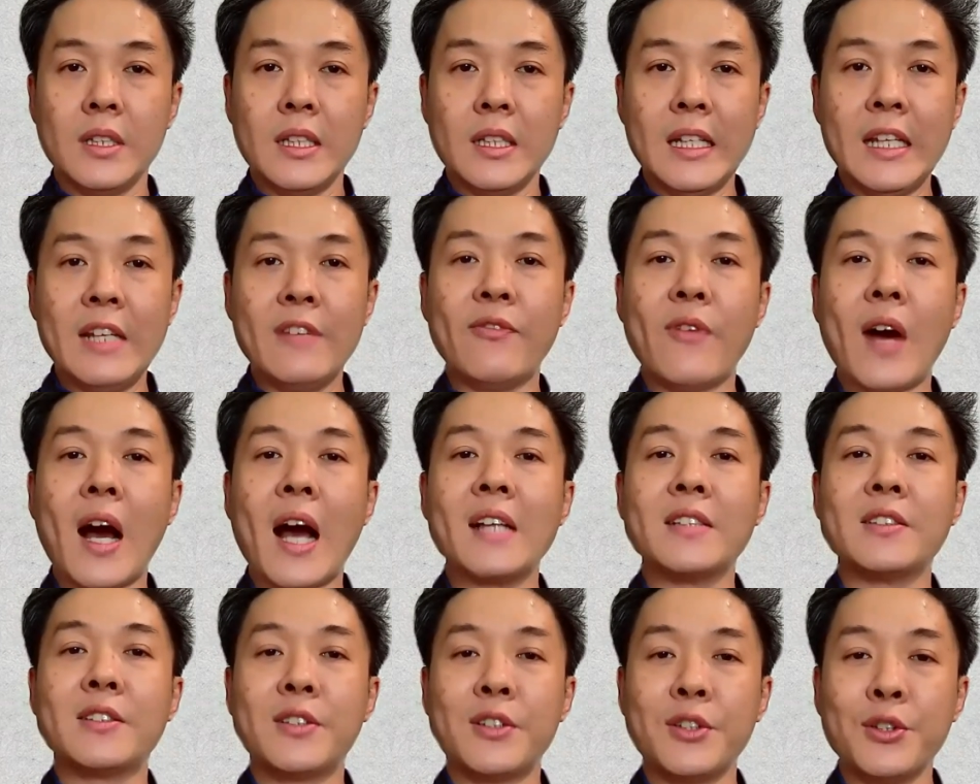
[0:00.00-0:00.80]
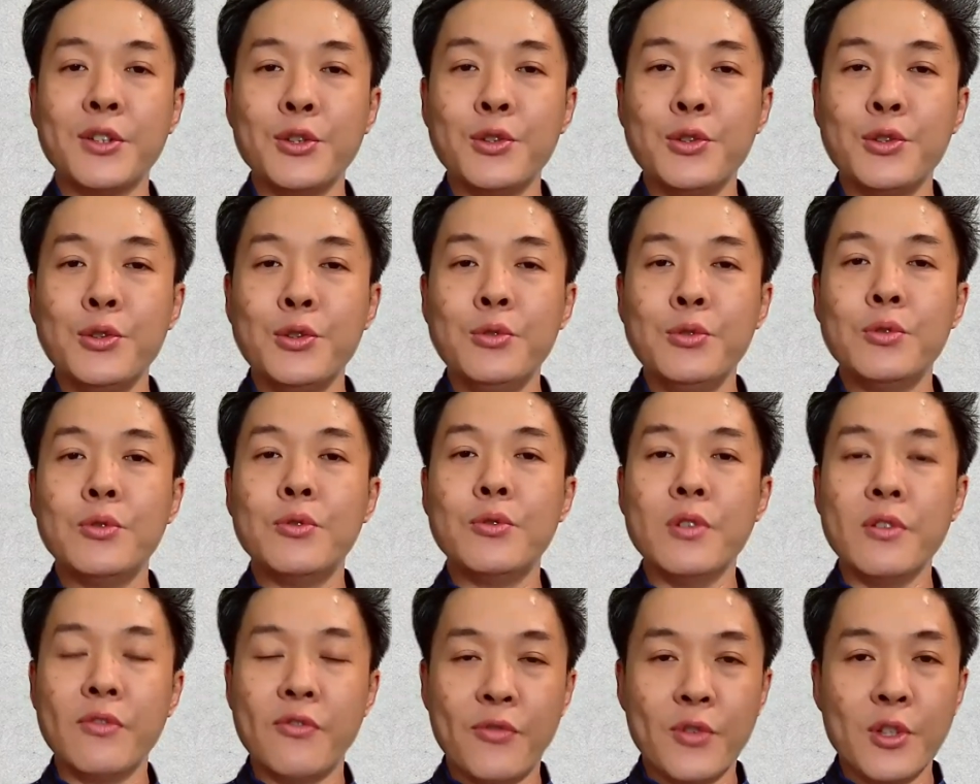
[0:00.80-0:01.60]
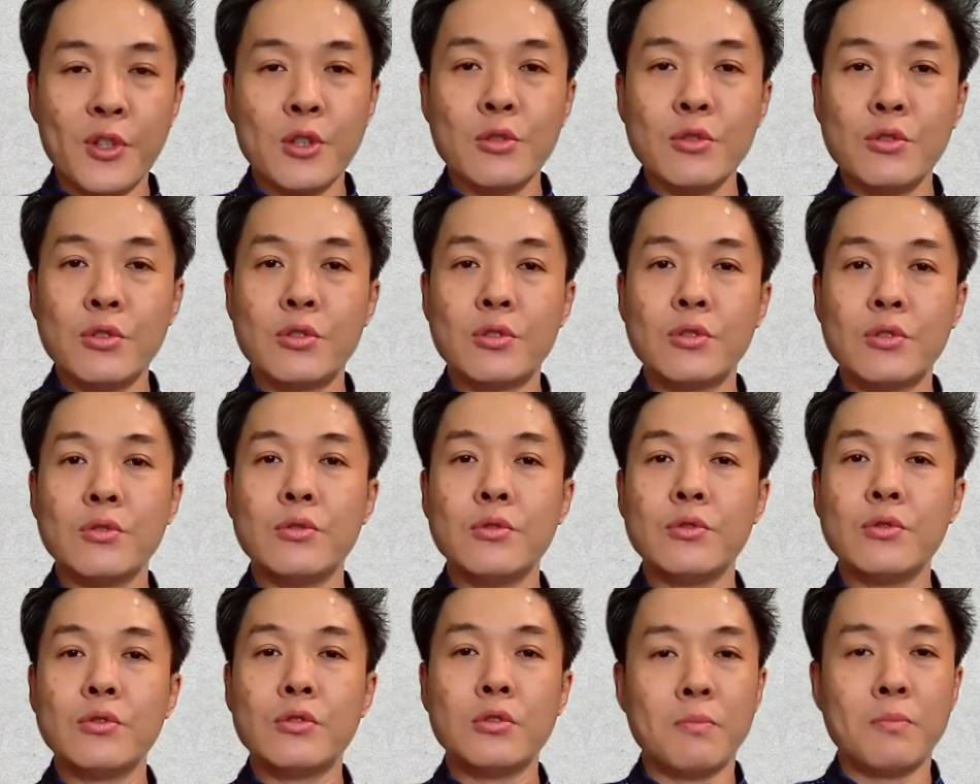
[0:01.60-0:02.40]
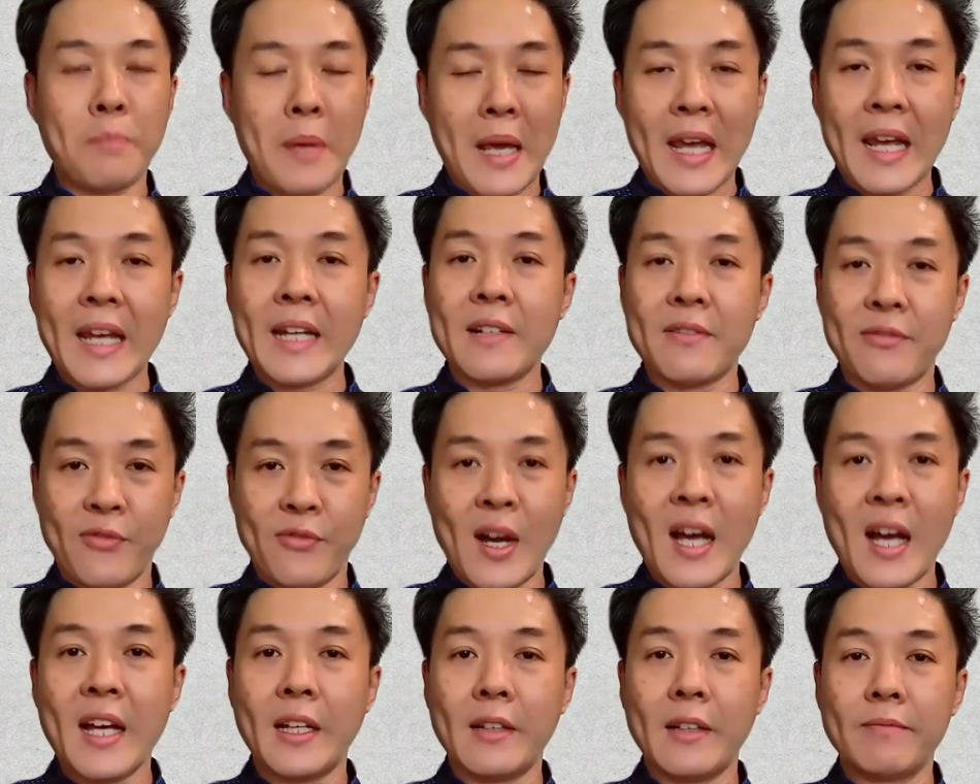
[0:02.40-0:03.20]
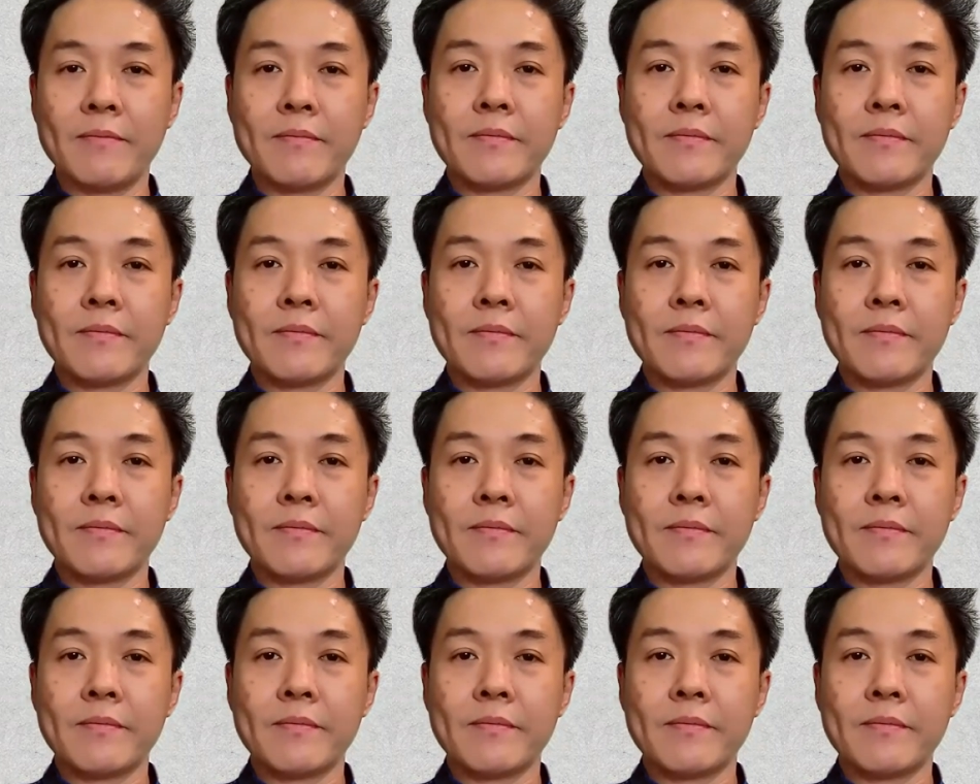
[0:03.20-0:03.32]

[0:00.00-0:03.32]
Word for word: if I still refused to pay the fine.